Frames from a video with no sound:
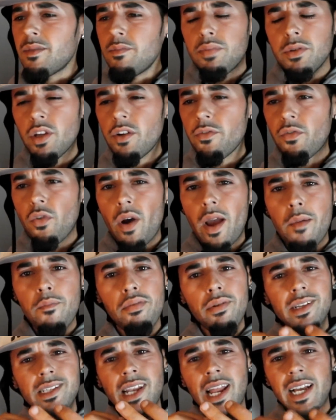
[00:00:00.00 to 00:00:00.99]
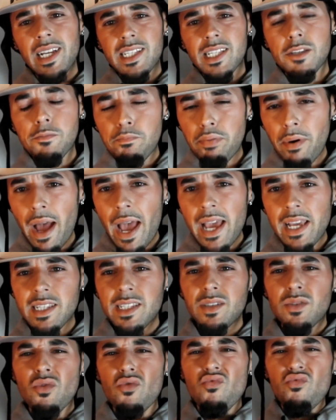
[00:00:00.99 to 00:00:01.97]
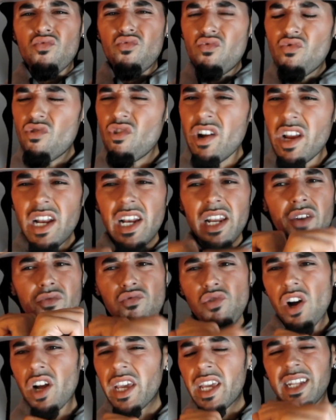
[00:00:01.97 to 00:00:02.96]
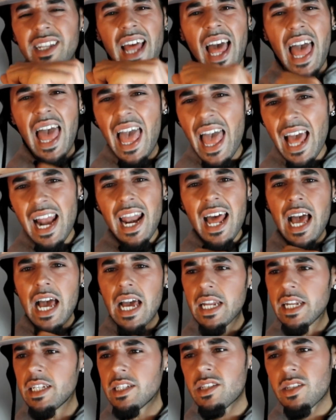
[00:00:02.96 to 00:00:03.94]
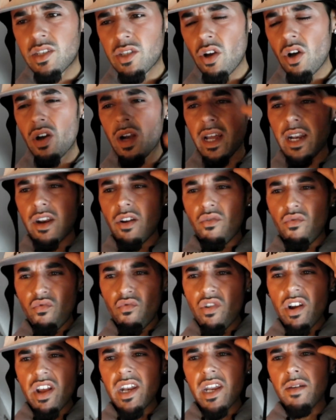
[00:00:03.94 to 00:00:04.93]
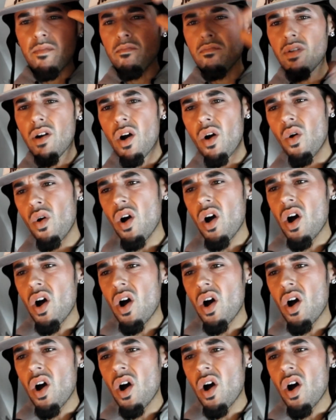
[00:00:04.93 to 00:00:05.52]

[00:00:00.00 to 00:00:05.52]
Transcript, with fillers: Beautiful Empress like Spice really rocking the hell out of this song and the rhythm bro.